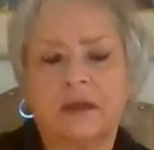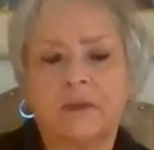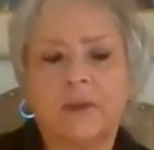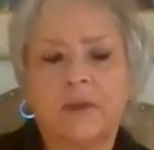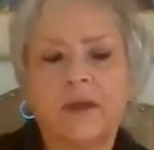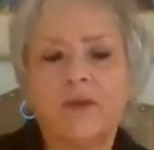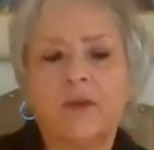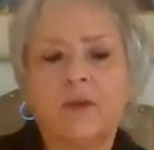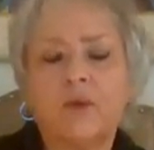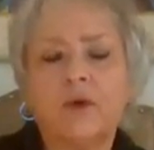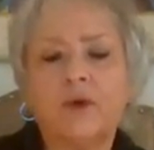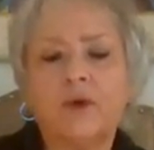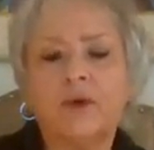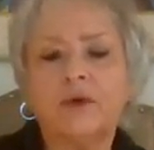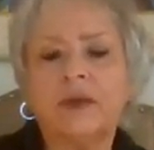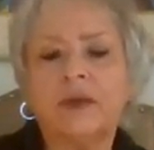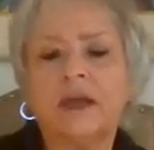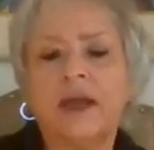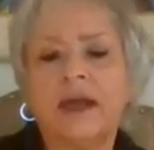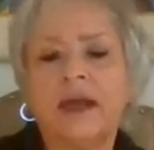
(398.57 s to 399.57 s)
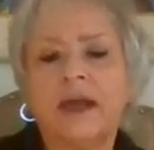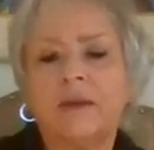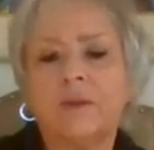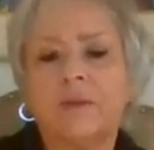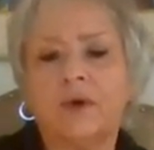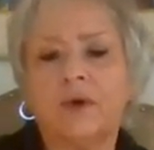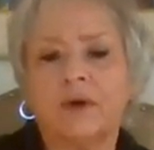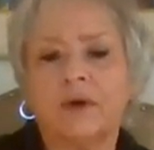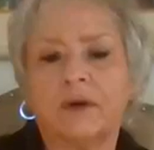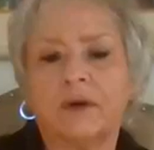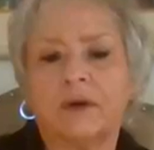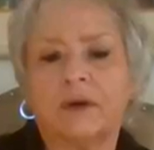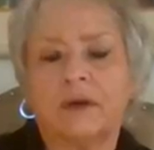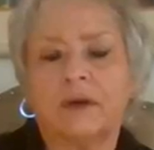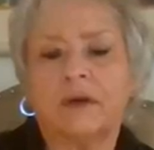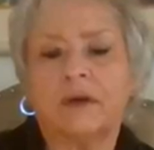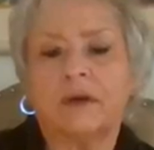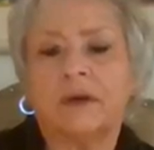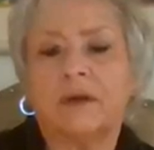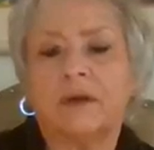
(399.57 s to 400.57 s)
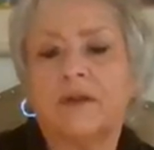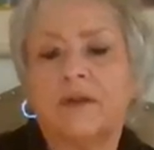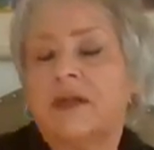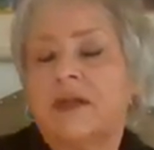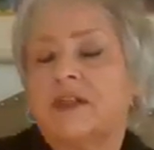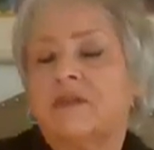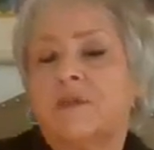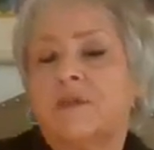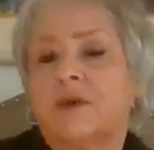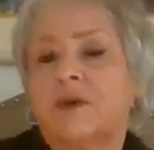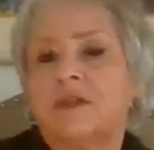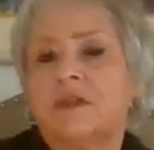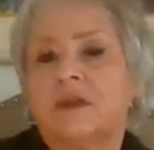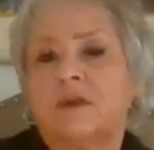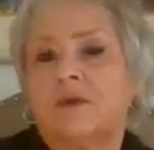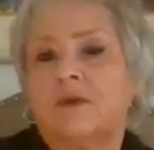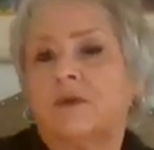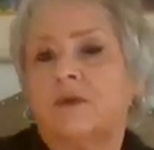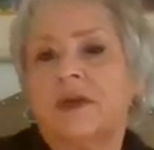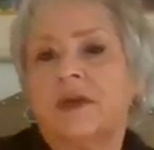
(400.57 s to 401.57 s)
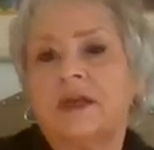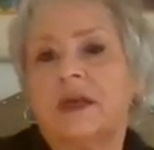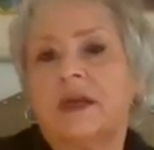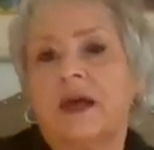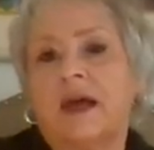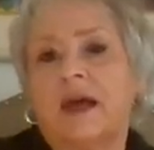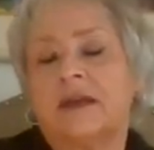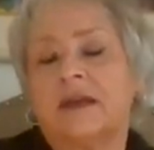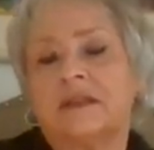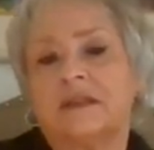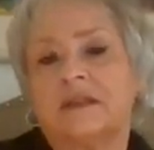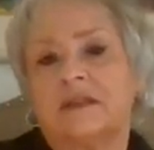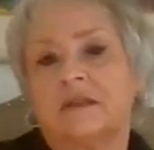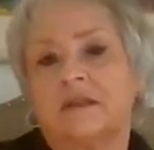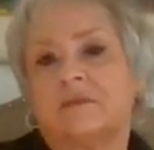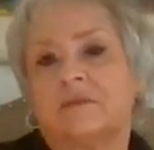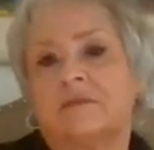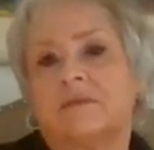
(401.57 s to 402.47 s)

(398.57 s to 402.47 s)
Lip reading: by the world glamour that is most alluring to us.